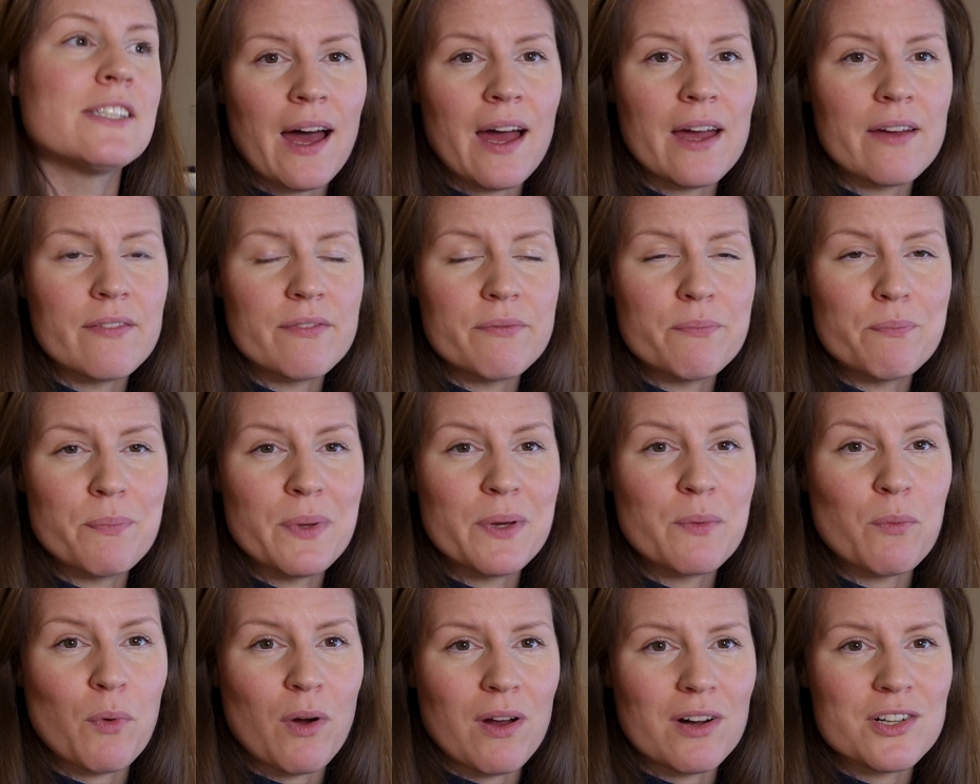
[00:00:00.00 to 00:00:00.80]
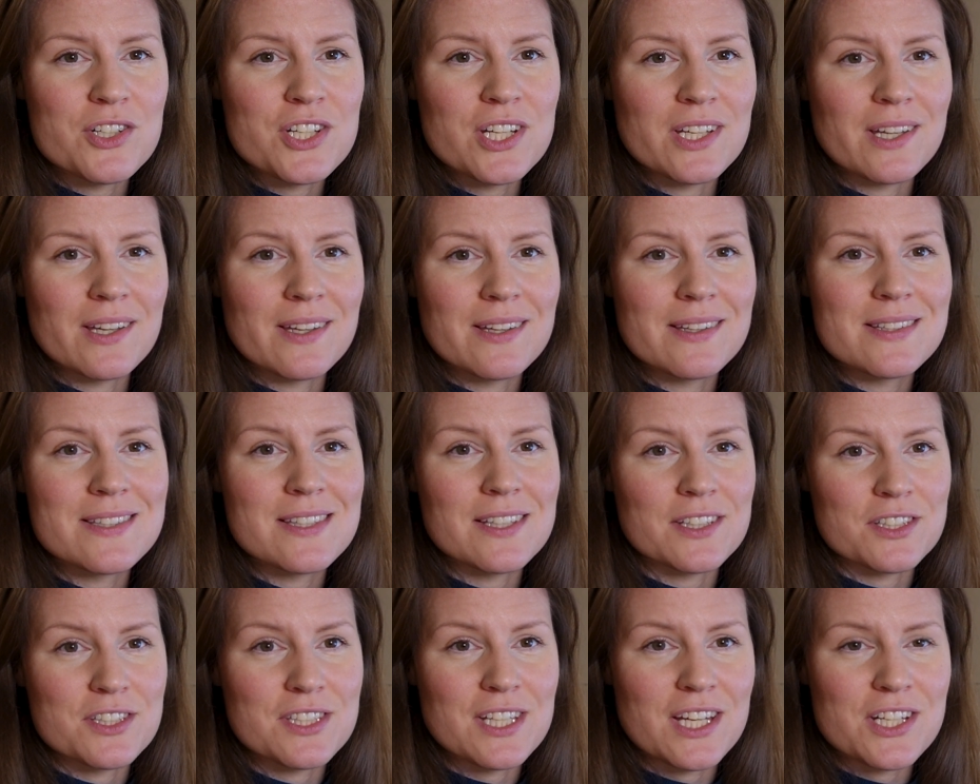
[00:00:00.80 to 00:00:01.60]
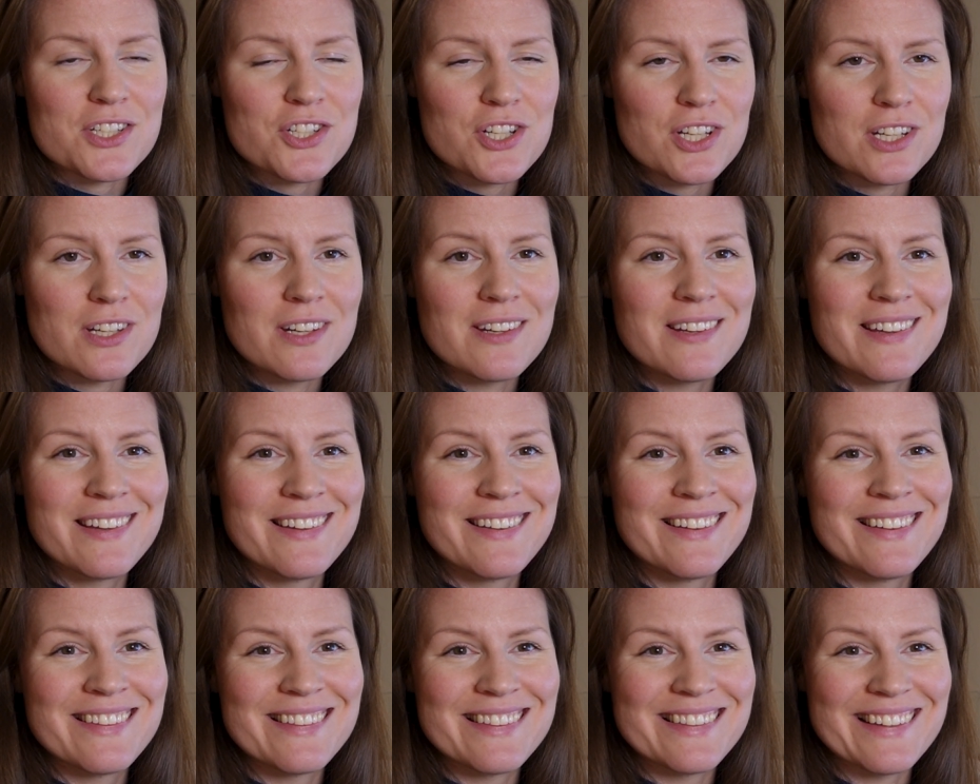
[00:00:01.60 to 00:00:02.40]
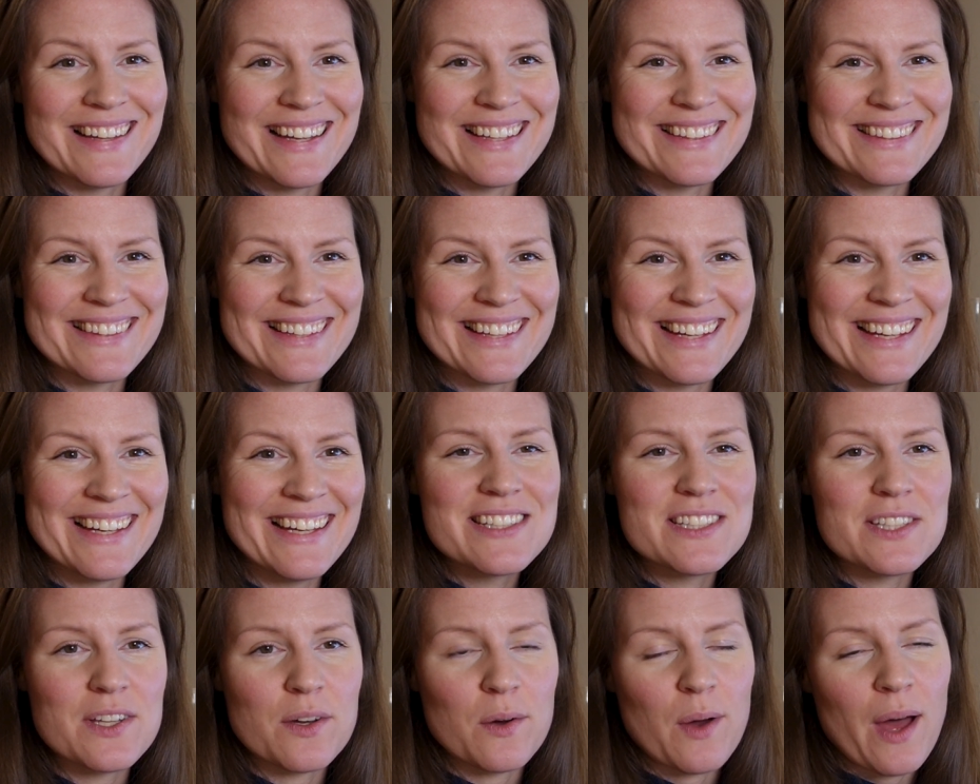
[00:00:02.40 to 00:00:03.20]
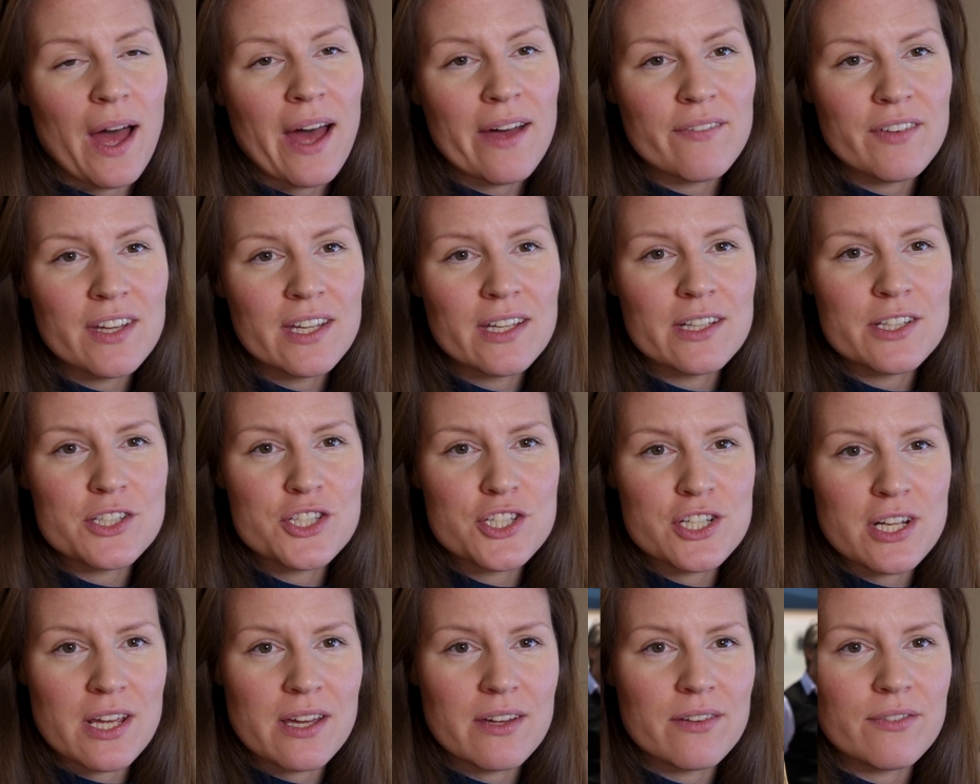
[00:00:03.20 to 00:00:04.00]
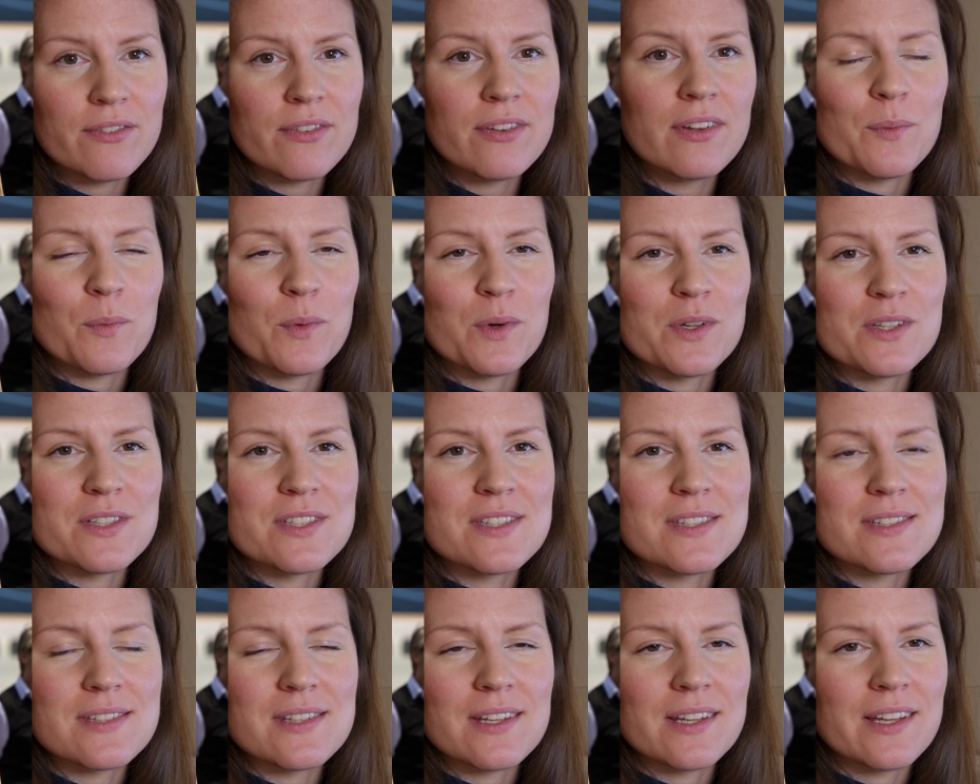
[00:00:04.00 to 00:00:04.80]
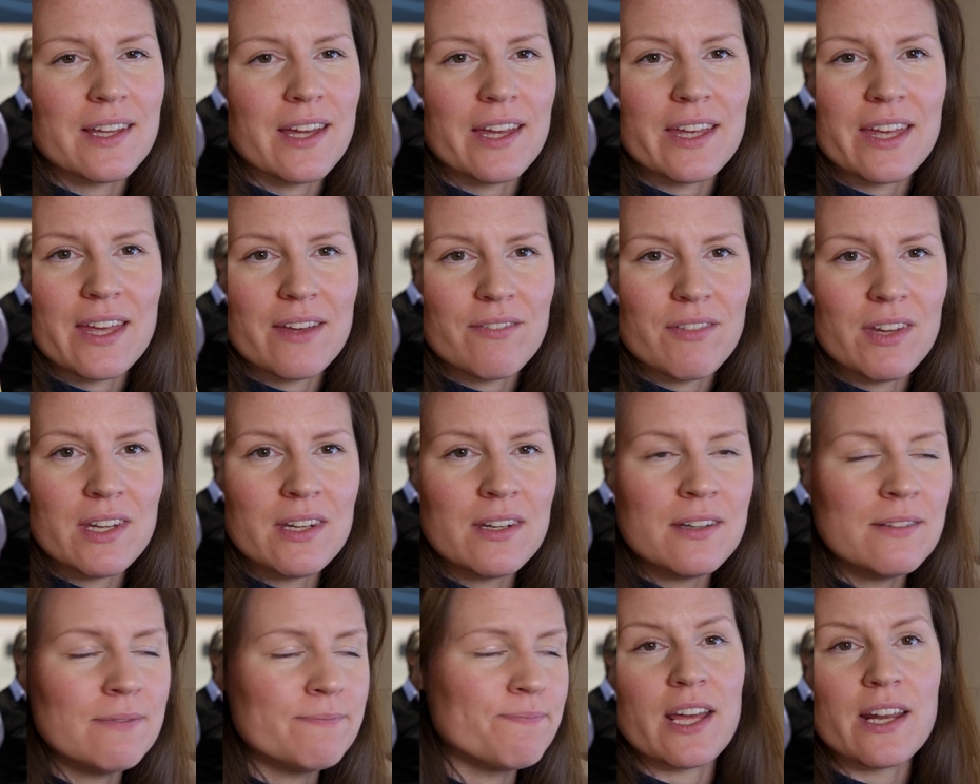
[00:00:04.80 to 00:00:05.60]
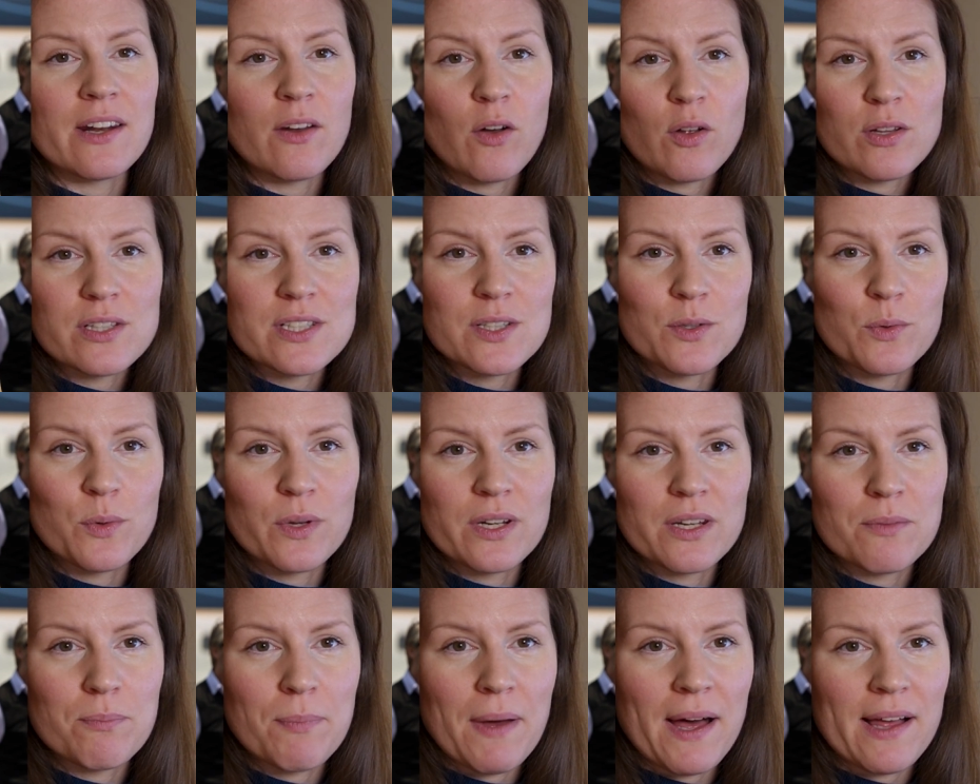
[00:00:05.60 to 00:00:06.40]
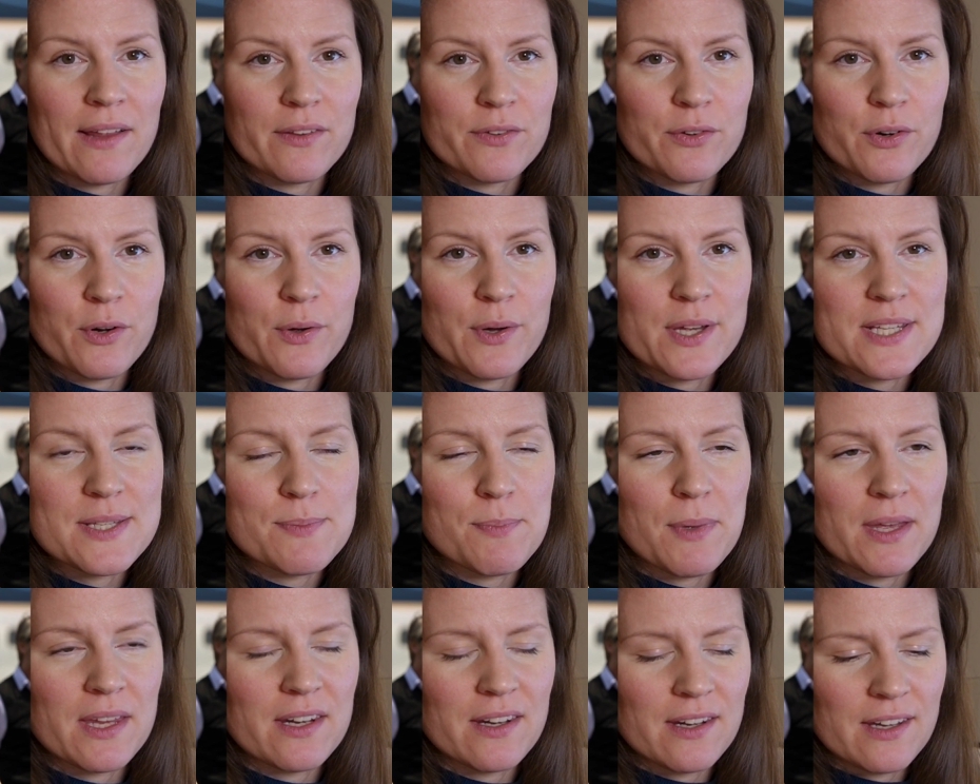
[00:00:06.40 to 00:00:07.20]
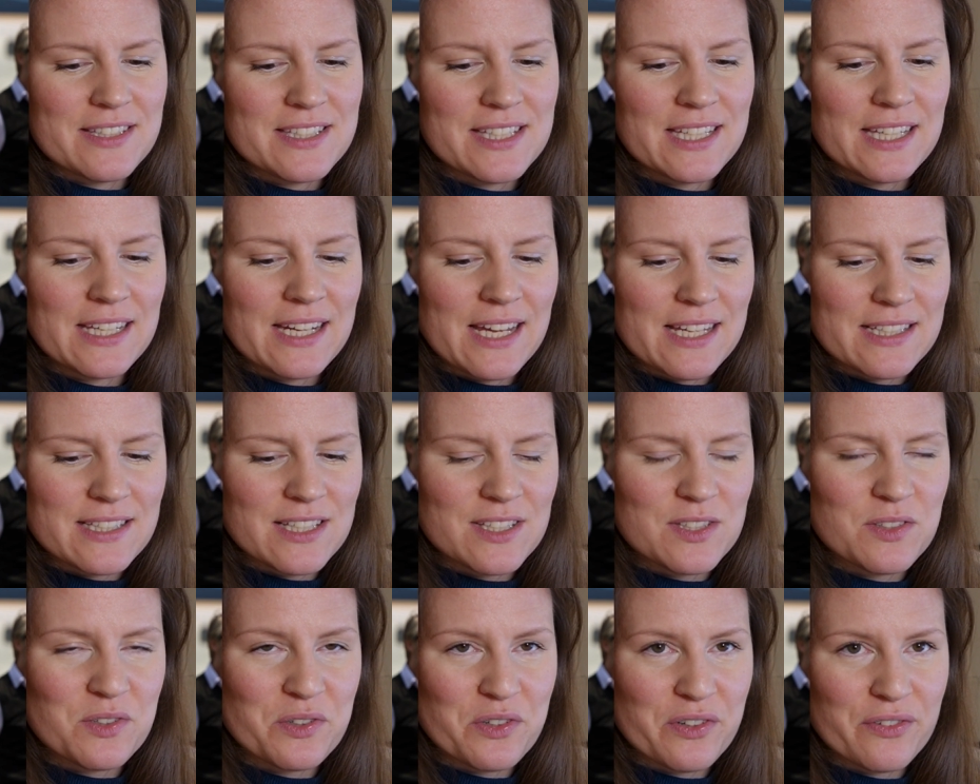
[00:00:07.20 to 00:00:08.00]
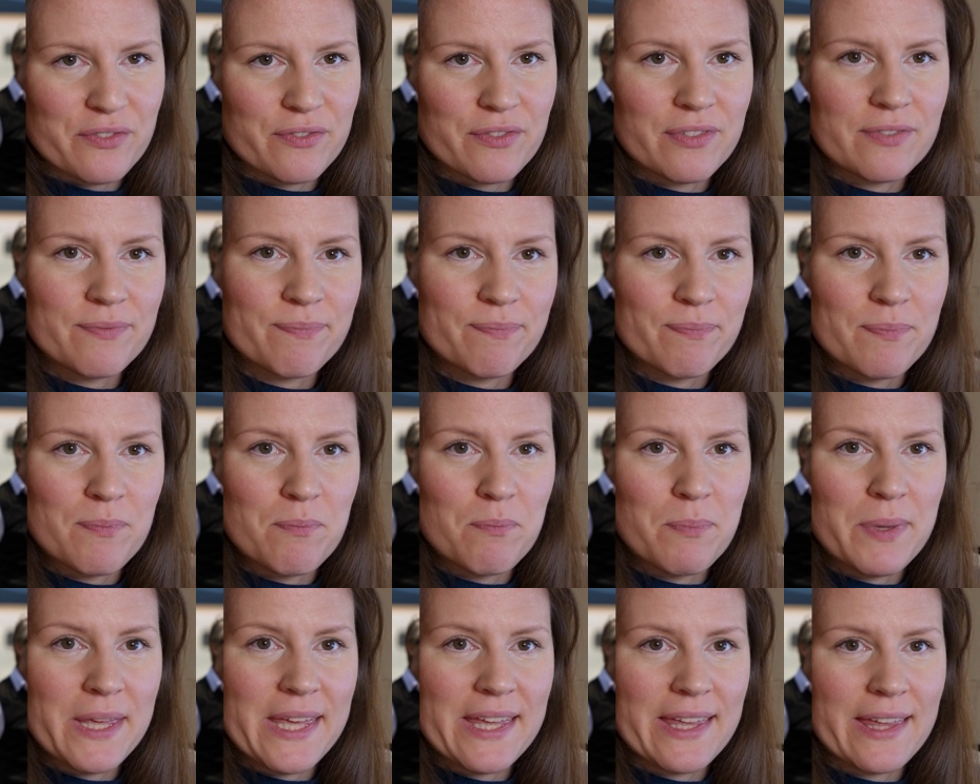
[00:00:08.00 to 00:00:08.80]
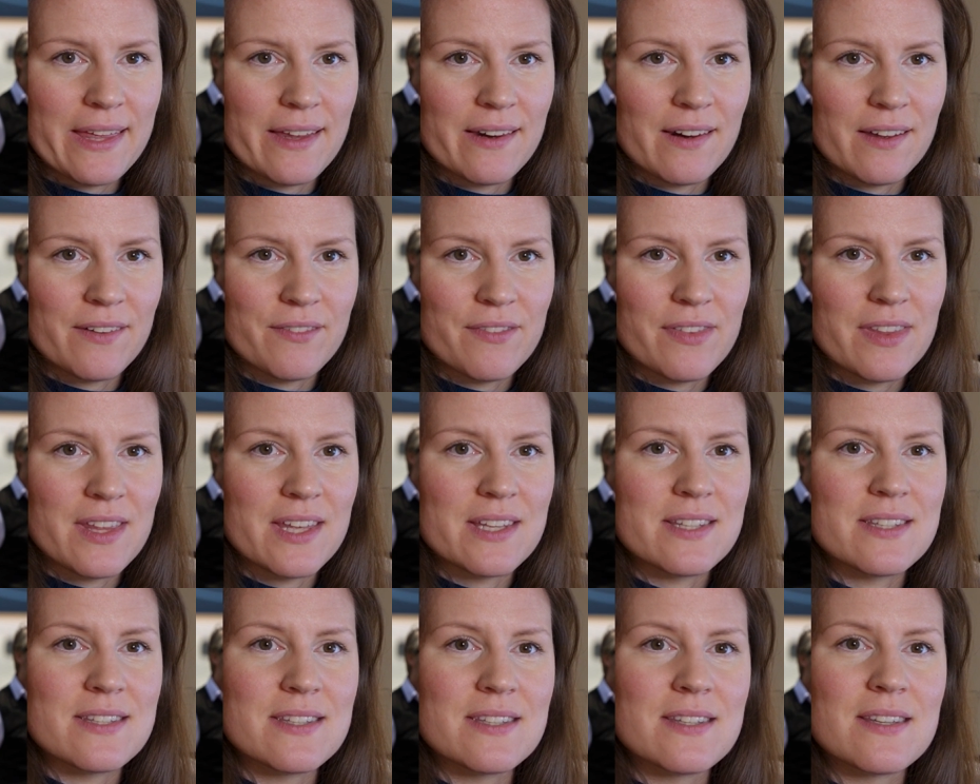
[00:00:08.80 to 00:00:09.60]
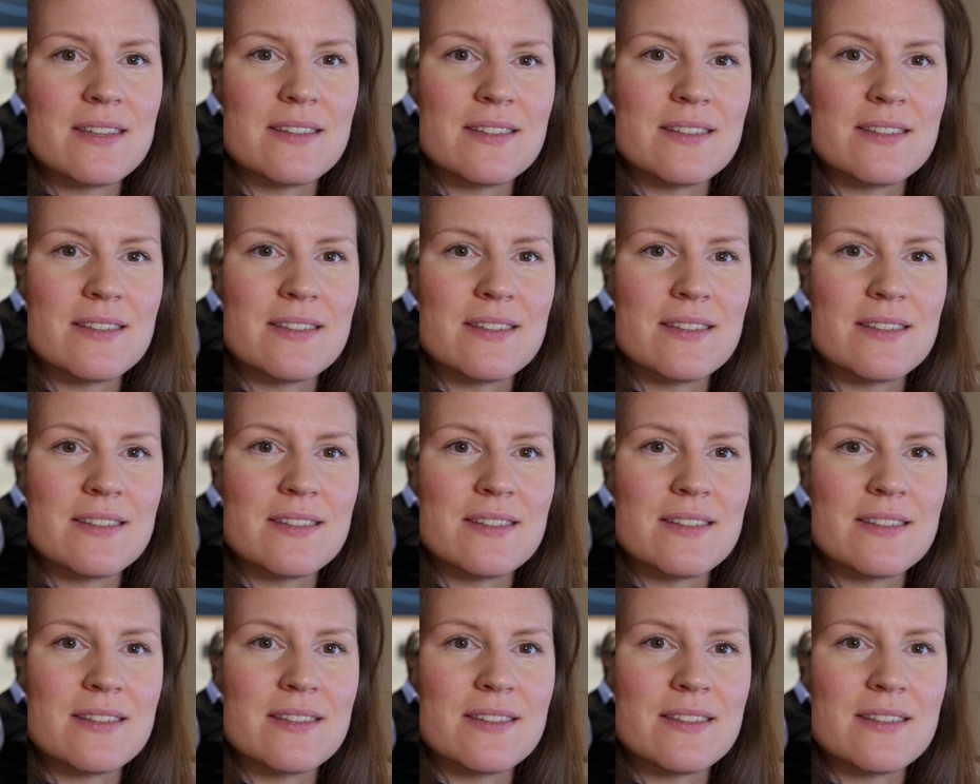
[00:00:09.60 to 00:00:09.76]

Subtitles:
I've been watching Succession lately, so having Shiv was a given, and also Gwyneth Paltrow has been seen as a sort of beacon of this